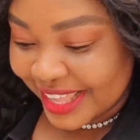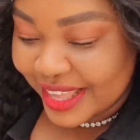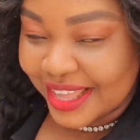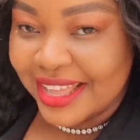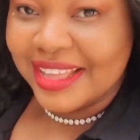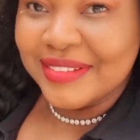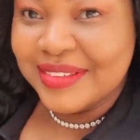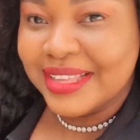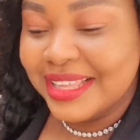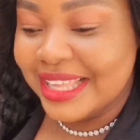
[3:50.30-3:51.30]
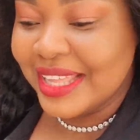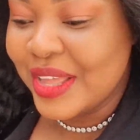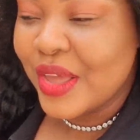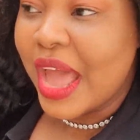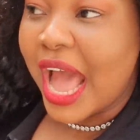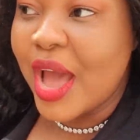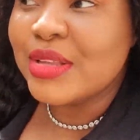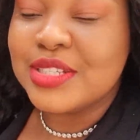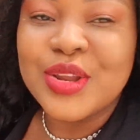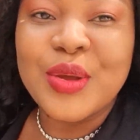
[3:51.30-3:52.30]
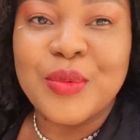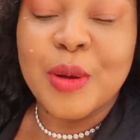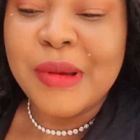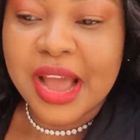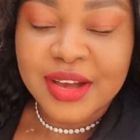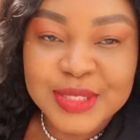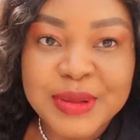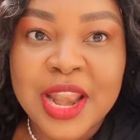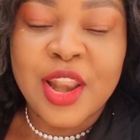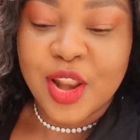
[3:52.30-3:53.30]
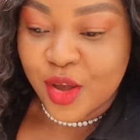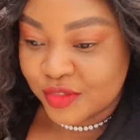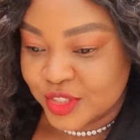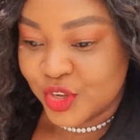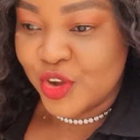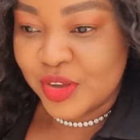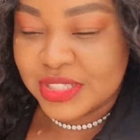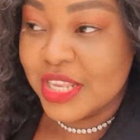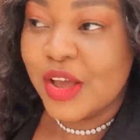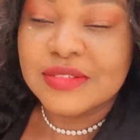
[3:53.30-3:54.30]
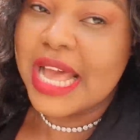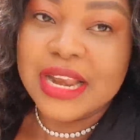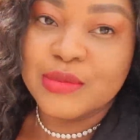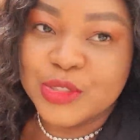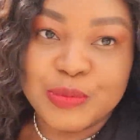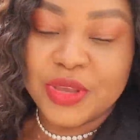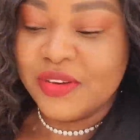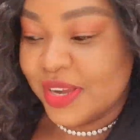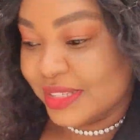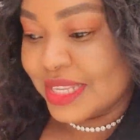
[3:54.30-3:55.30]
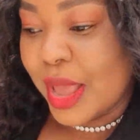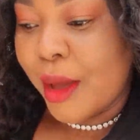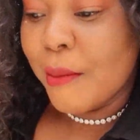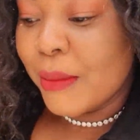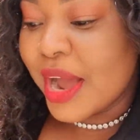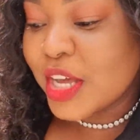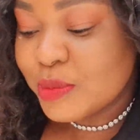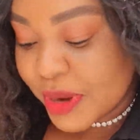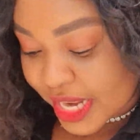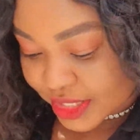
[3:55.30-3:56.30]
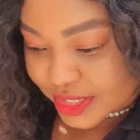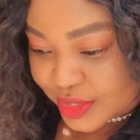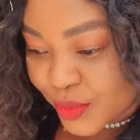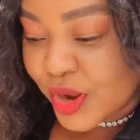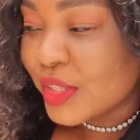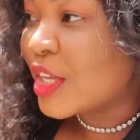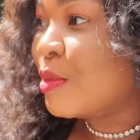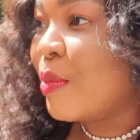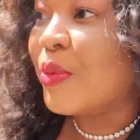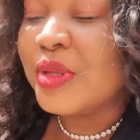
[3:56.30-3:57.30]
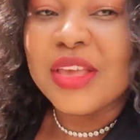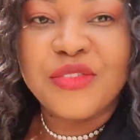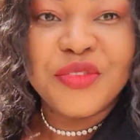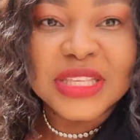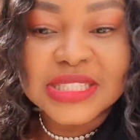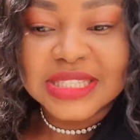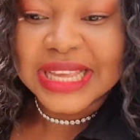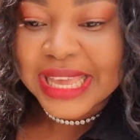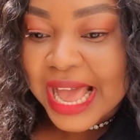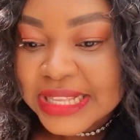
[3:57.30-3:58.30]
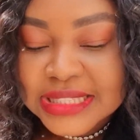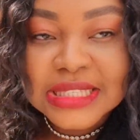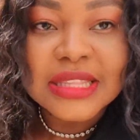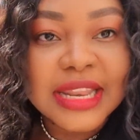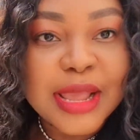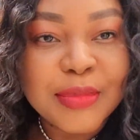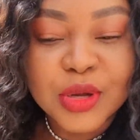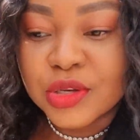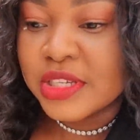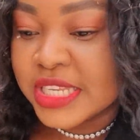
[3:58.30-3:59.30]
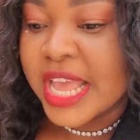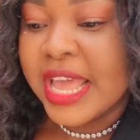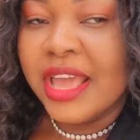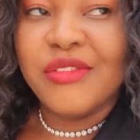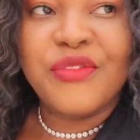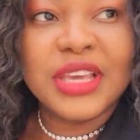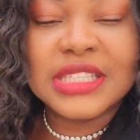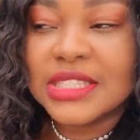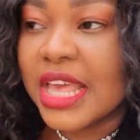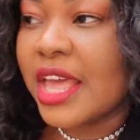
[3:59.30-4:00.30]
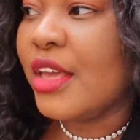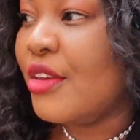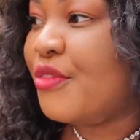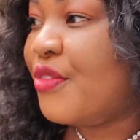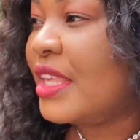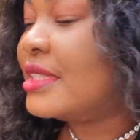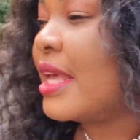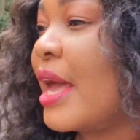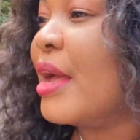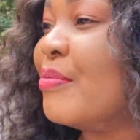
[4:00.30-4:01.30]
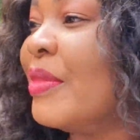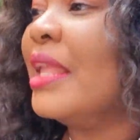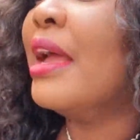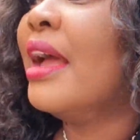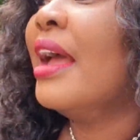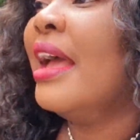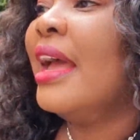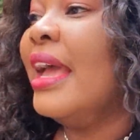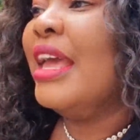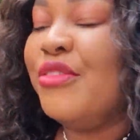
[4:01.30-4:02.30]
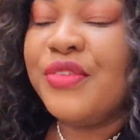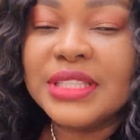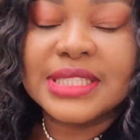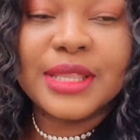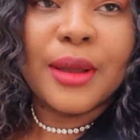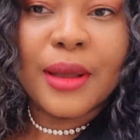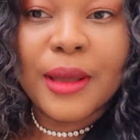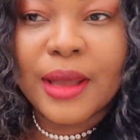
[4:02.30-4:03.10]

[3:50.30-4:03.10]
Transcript: um, I, do you know what? My husband loves dogs. He loves animals, period. My husband is one of those people. He feeds the cats in the neighborhood. He feeds, uh, he feeds, um, he feeds the